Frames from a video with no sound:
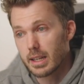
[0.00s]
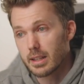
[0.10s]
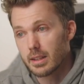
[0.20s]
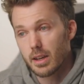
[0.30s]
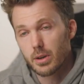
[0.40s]
they
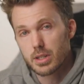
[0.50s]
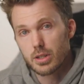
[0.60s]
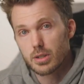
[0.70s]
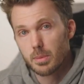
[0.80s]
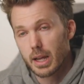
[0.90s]
always do some
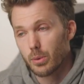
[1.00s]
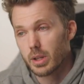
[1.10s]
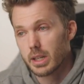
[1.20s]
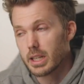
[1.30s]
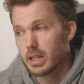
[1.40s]
like really
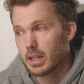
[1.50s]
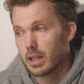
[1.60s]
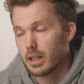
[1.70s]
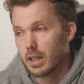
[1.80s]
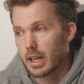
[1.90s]
good little
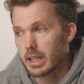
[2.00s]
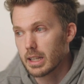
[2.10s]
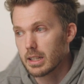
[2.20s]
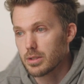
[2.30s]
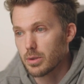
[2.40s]
like
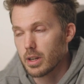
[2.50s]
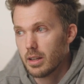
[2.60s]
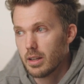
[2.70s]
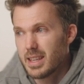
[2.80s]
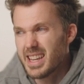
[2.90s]
sort of,
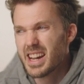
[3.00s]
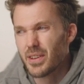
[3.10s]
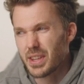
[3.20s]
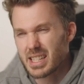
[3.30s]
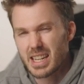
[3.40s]
you know, the
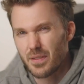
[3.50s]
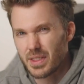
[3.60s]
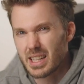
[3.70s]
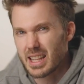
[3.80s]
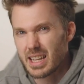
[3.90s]
stuff that
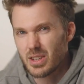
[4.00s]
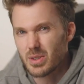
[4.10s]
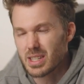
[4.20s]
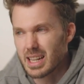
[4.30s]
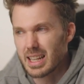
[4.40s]
they use
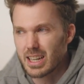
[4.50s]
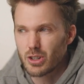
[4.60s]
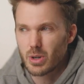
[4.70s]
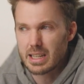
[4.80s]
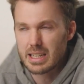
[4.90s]
to like
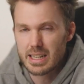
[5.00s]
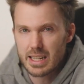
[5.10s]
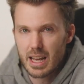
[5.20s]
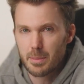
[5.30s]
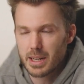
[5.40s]
trick you into
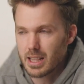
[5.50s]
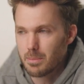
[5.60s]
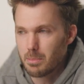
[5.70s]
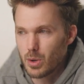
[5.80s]
coming to the booth.